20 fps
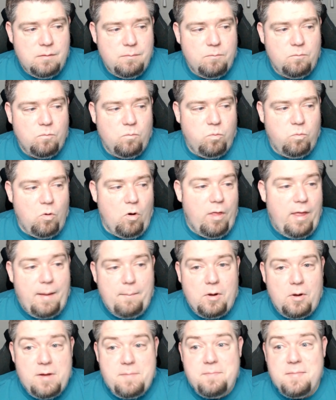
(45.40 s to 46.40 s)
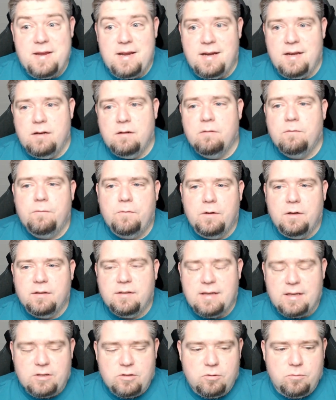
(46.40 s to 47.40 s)
what that might mean for
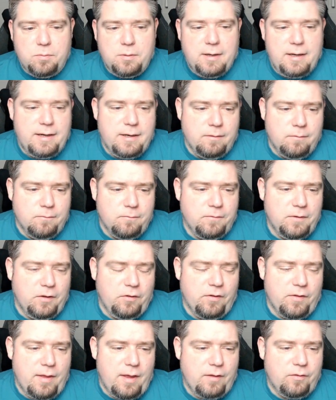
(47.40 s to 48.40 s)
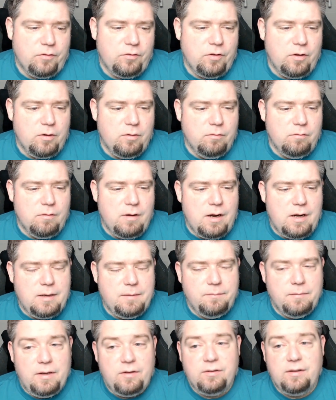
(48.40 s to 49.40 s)
tactical play and things like that. So
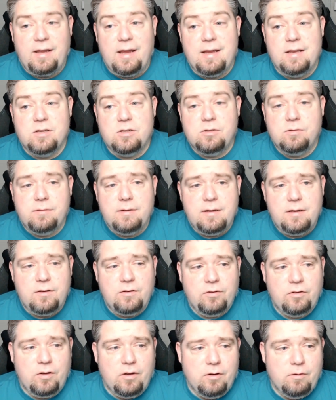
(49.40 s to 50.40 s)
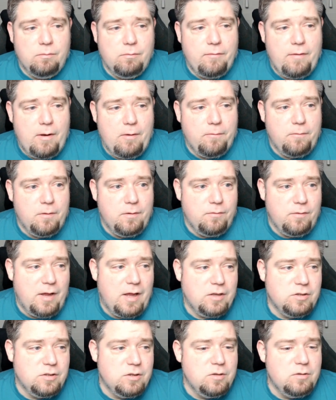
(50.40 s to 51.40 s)
let's get into it. So without further
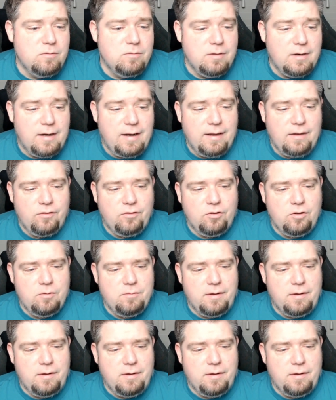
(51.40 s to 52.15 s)
ado, let's do